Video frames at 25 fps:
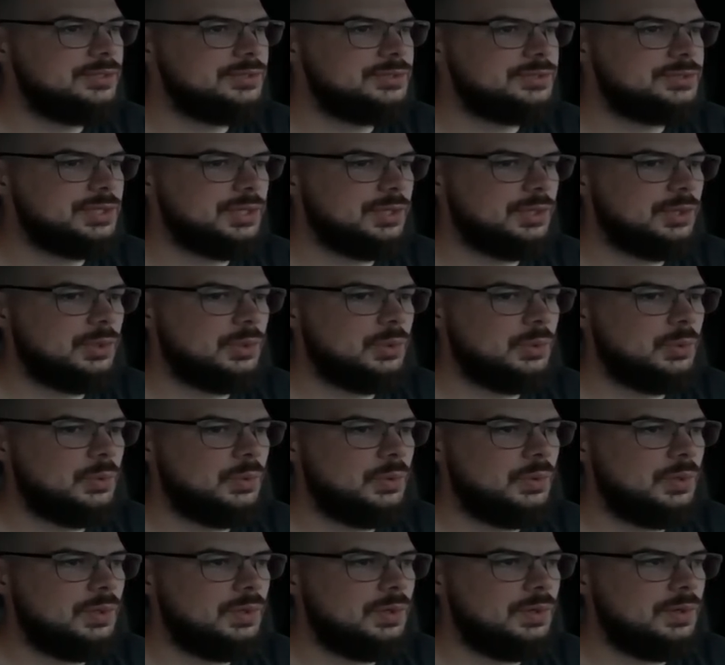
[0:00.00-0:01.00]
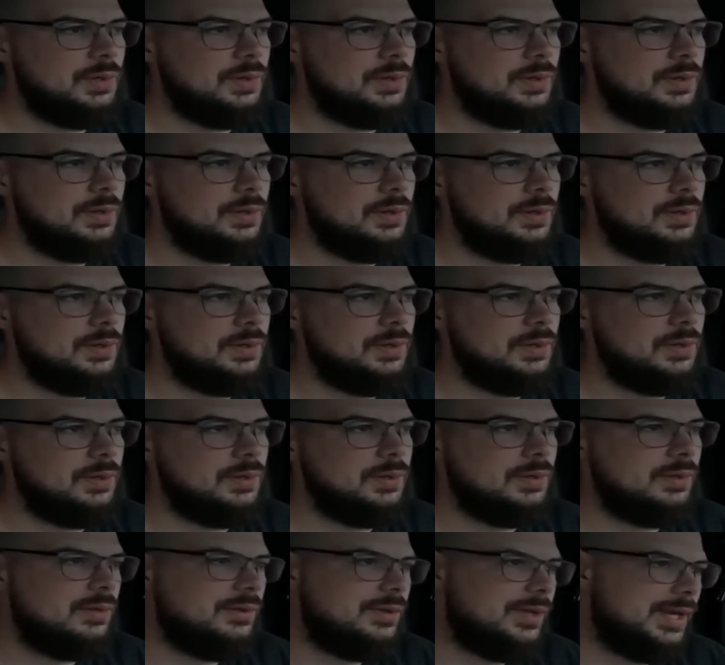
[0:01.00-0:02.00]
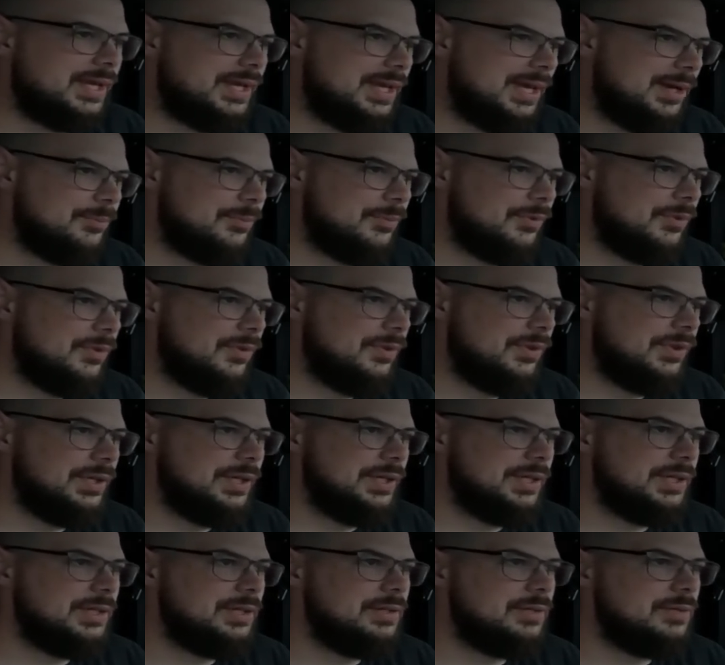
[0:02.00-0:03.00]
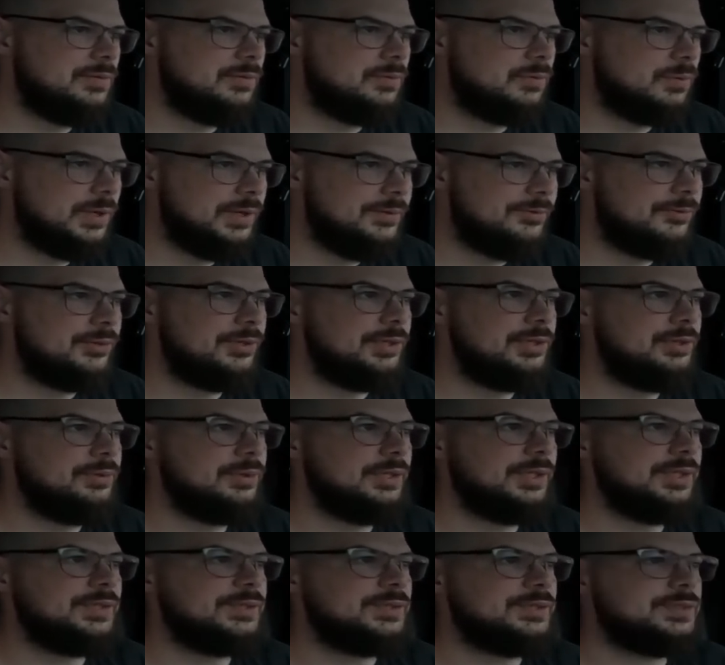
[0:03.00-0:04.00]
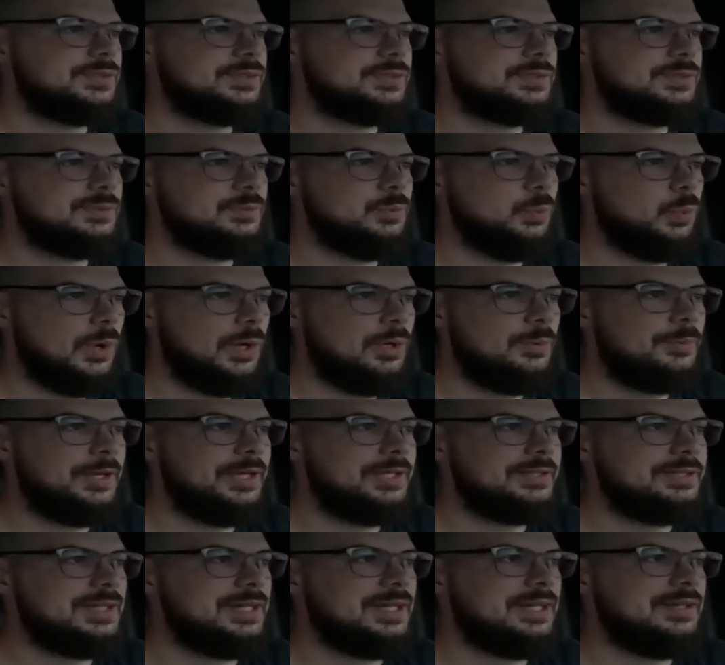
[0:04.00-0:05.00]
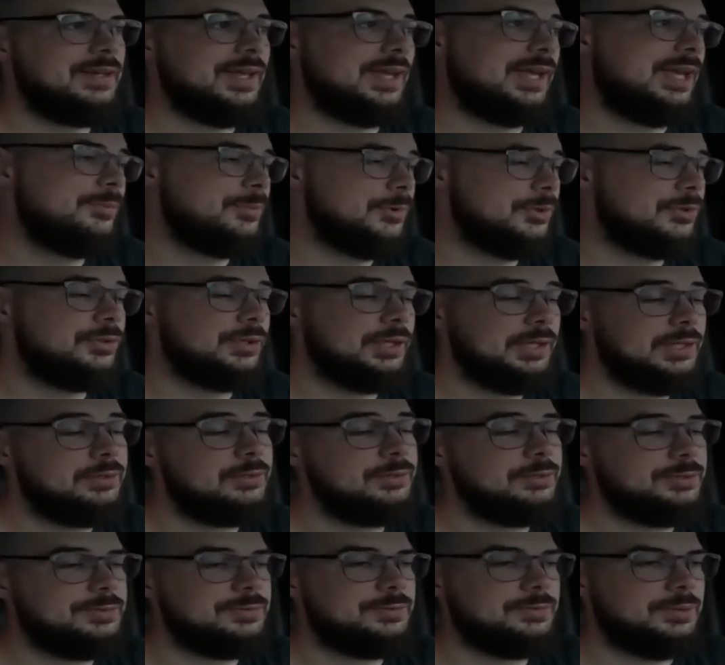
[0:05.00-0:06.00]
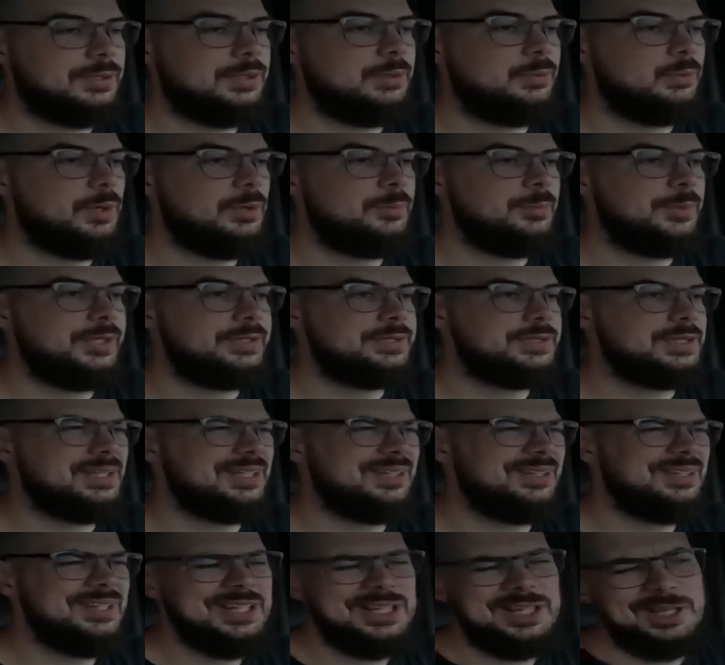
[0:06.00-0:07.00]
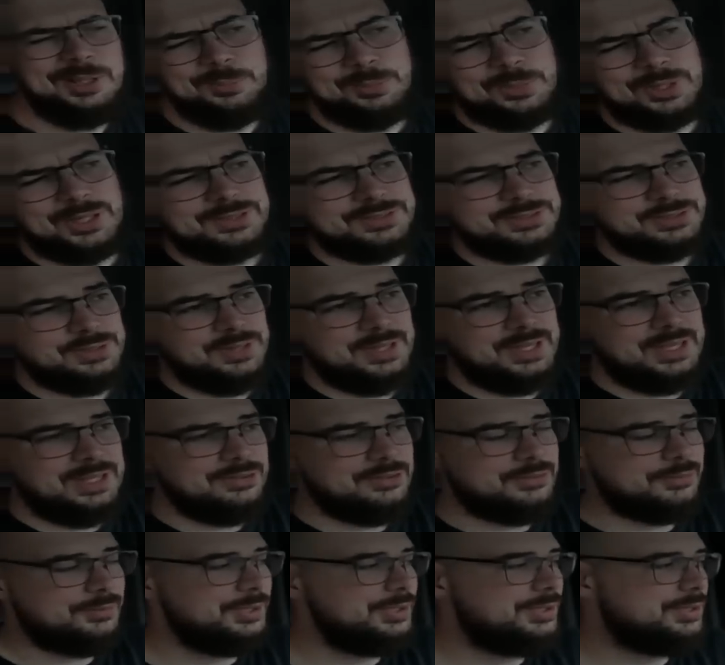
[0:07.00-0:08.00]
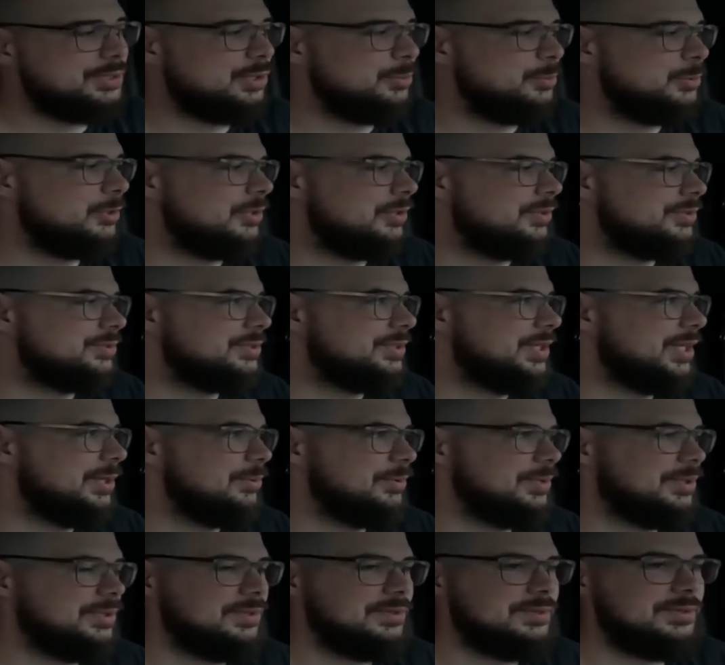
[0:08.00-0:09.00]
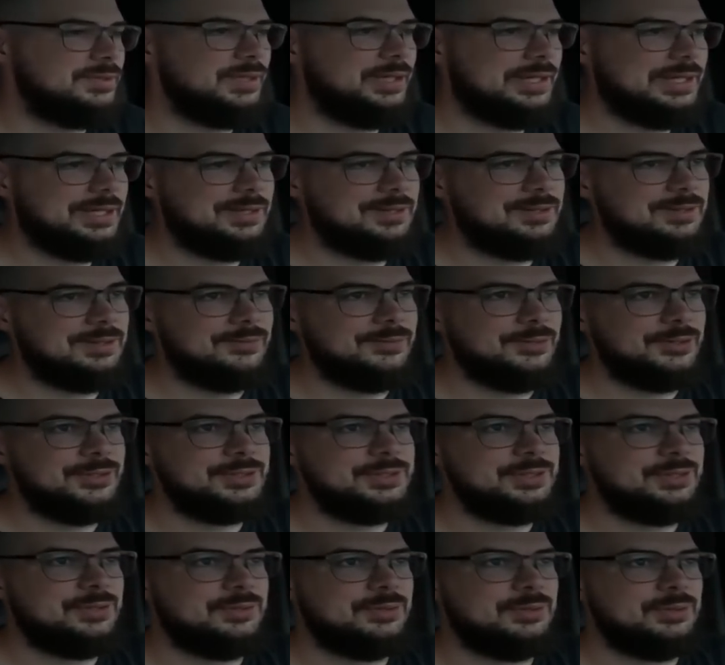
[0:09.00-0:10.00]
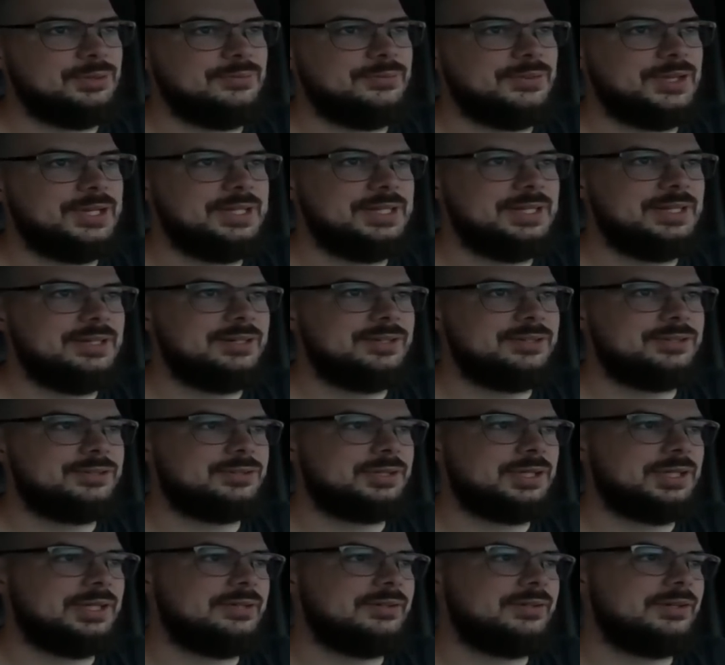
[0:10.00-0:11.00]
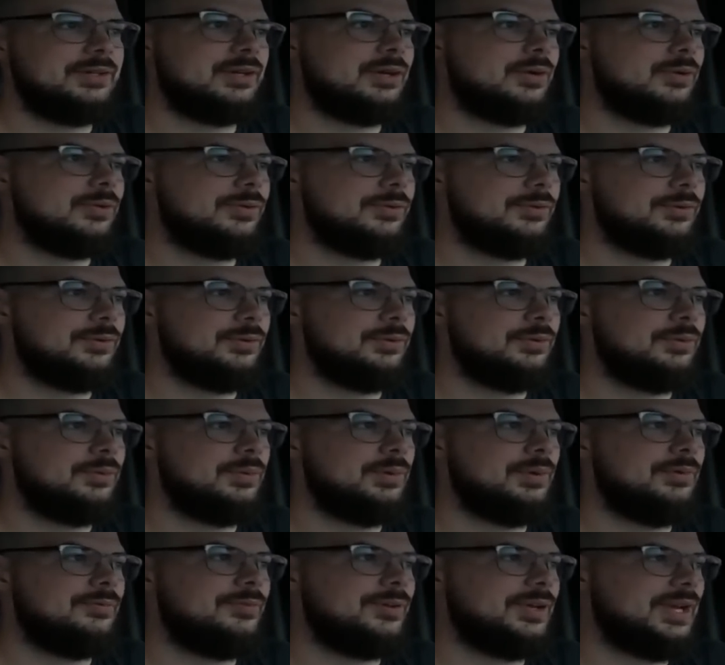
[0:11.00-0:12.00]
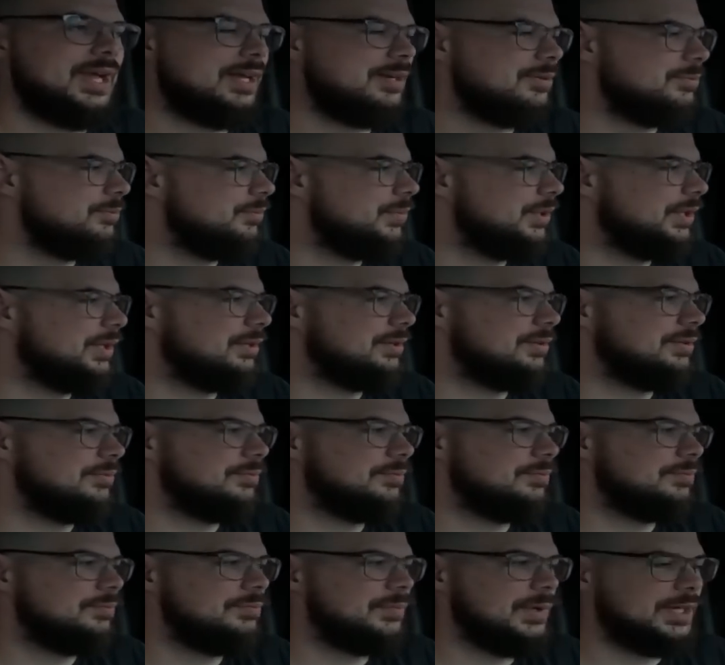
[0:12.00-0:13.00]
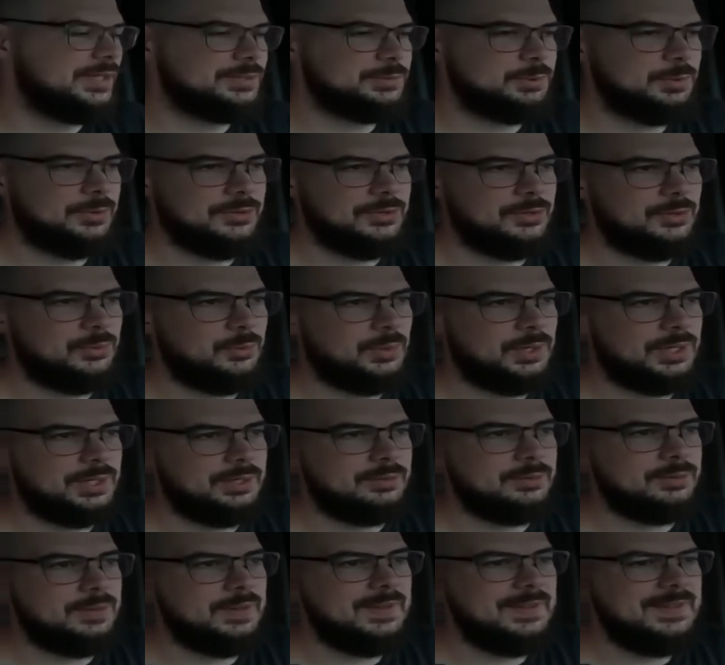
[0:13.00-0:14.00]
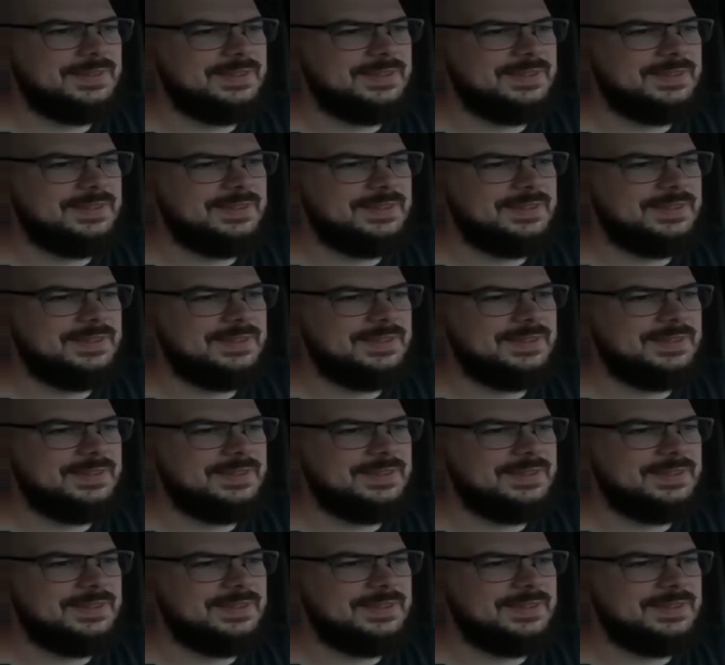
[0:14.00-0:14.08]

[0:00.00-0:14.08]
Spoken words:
So they kept the reefer units well maintained. They kept the trailers really well maintained, but also they had 3 terminals, and they would like divert you through if they needed a trailer to go through if it hadn't been messed with in a while.